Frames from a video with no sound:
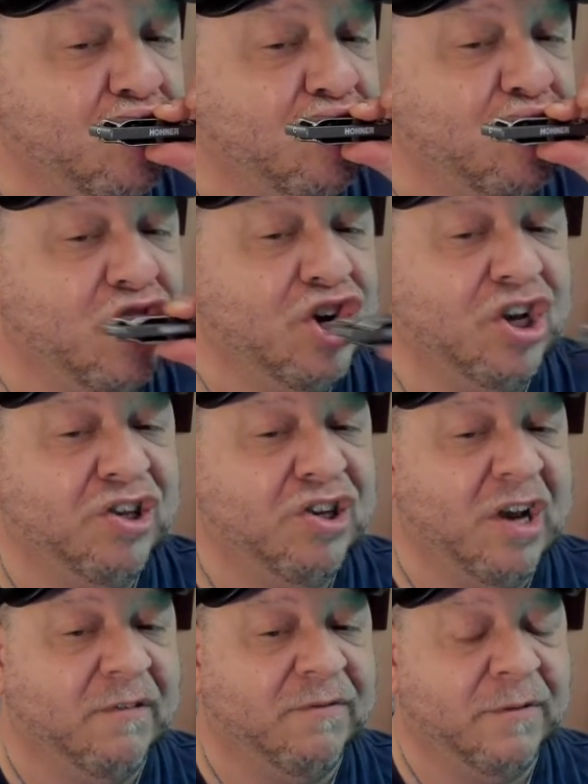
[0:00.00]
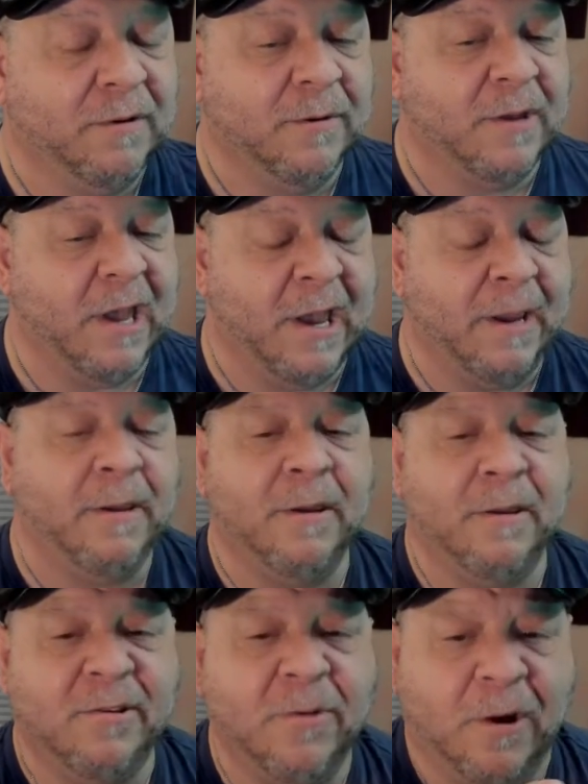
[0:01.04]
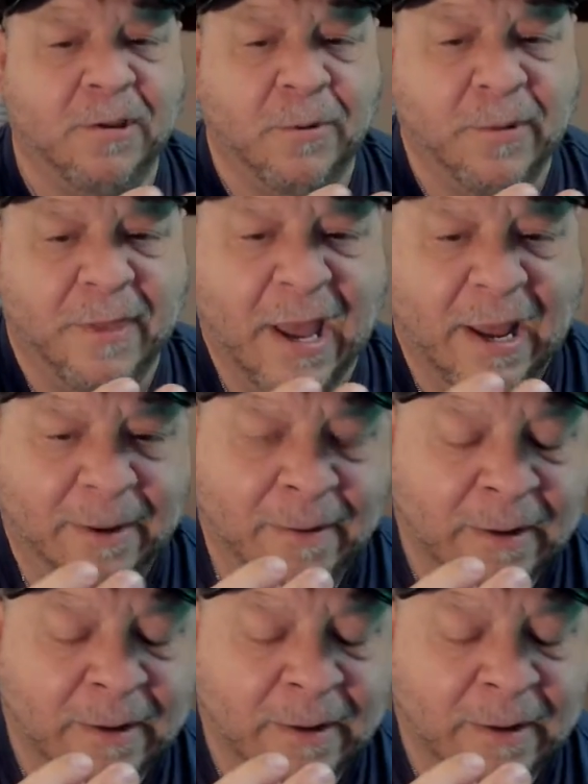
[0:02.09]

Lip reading: you're good stuff, okay? You start doing that.